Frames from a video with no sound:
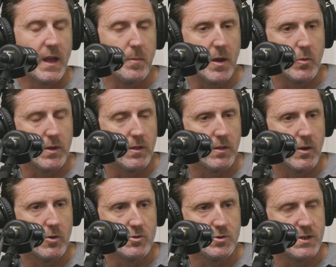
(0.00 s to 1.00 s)
I met with
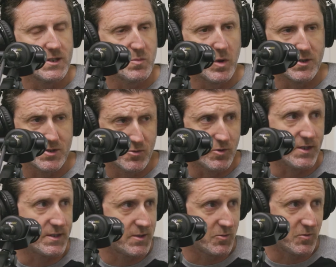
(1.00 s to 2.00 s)
Odrius
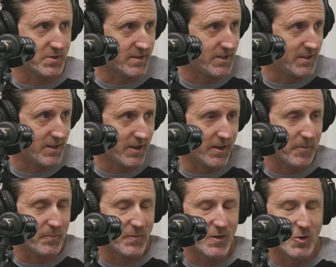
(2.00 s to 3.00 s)
Barzdukas, who
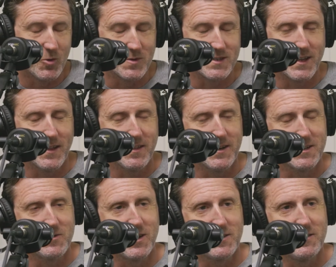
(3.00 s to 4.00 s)
was the
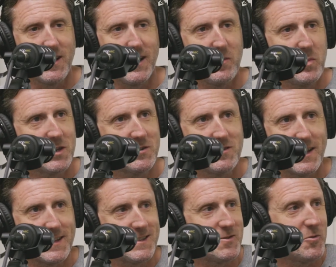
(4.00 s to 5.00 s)
athletic director, and I had pictured
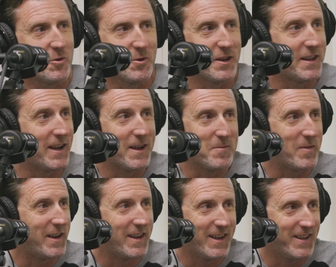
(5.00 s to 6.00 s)
like this old Greek guy in
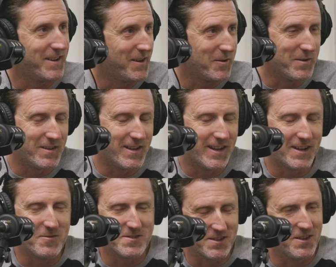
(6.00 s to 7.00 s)
my head, you know, and
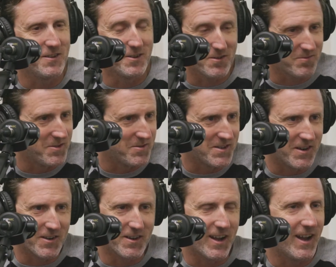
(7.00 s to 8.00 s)
he was a younger
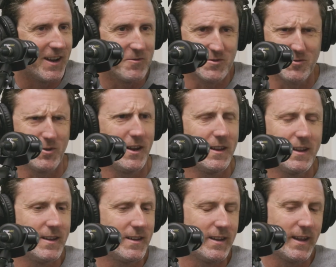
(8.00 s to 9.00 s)
guy, and he was great,
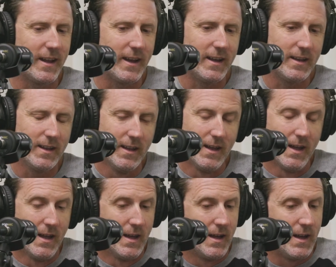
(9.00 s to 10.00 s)
and
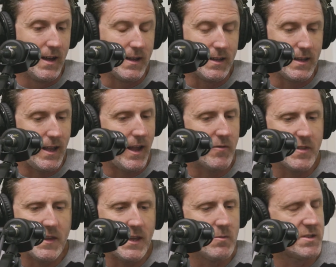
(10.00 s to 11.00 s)

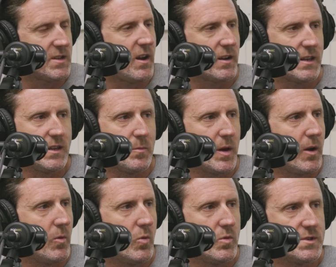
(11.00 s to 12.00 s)
everything he was talking
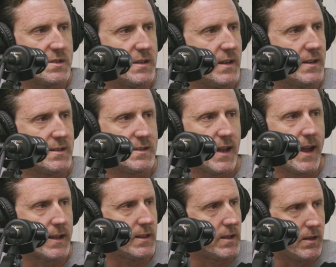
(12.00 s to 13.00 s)
about was
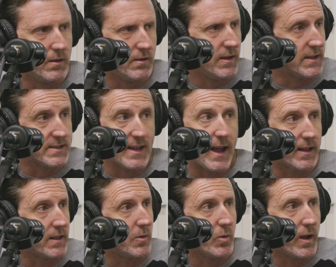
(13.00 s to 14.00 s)
exactly
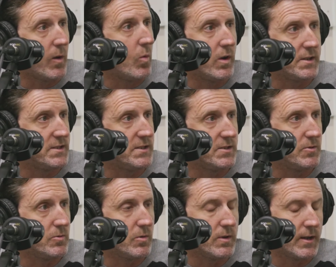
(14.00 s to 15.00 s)
what I wanted to
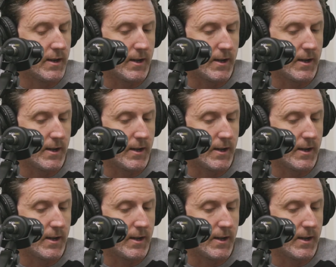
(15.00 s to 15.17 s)
do.